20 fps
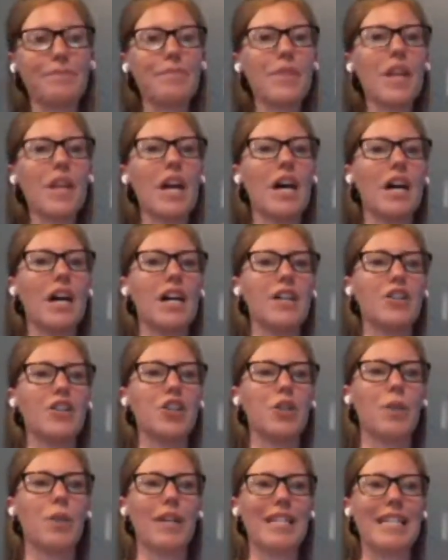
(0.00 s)
So
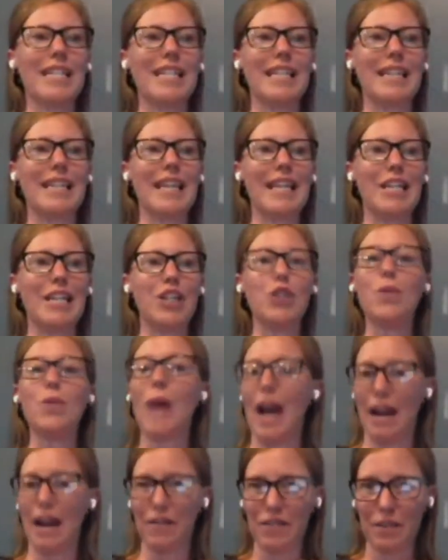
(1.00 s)
you want to see that they do
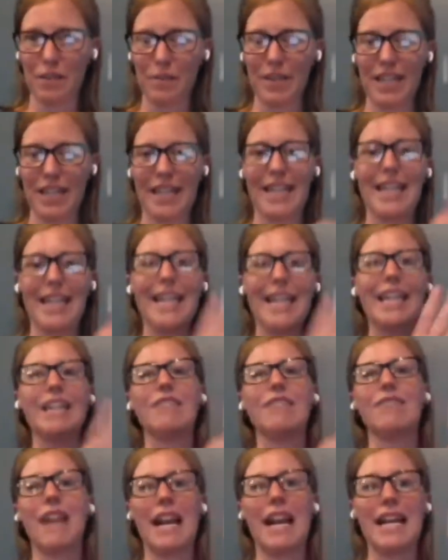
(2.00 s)
have something
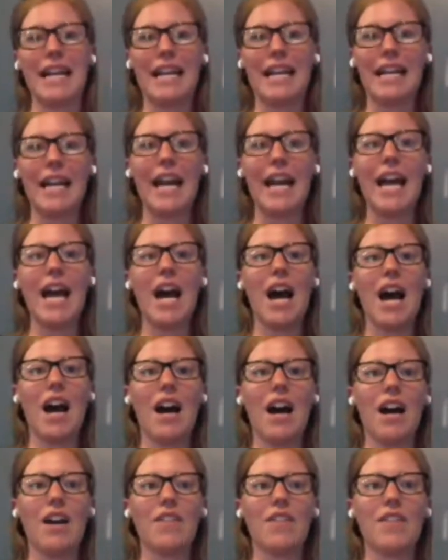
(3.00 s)
in writing
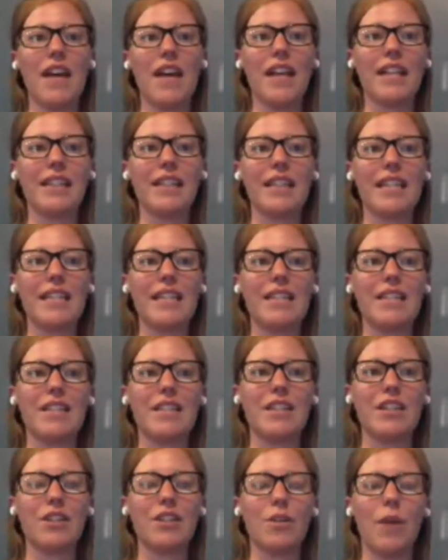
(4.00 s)
that at least,
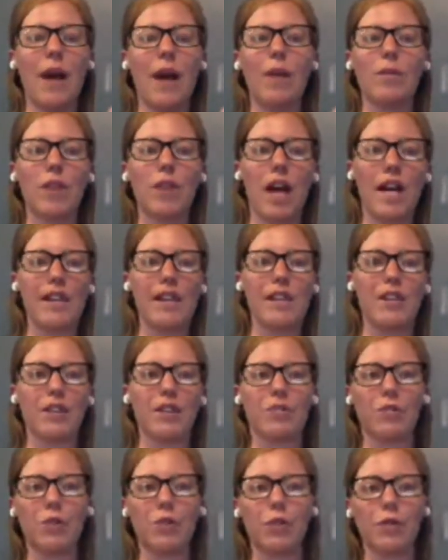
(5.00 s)
outlines the
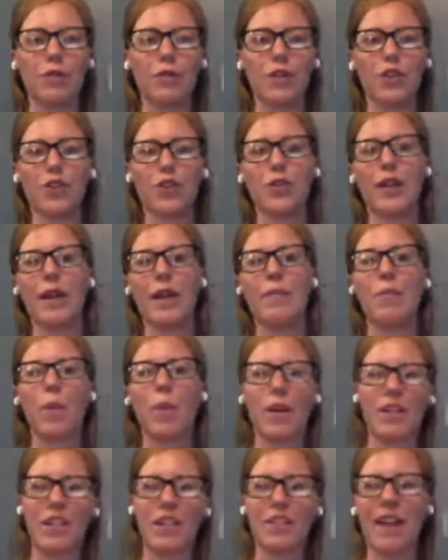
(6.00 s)
route of the trip,
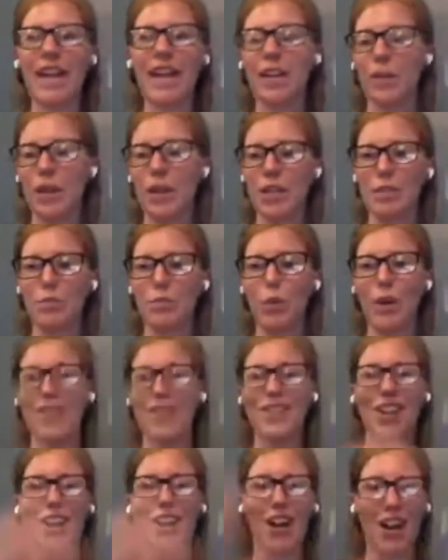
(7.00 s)
where the evacuation
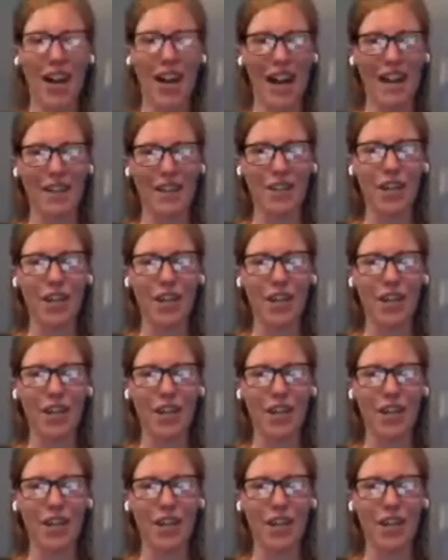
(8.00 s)
points are, and,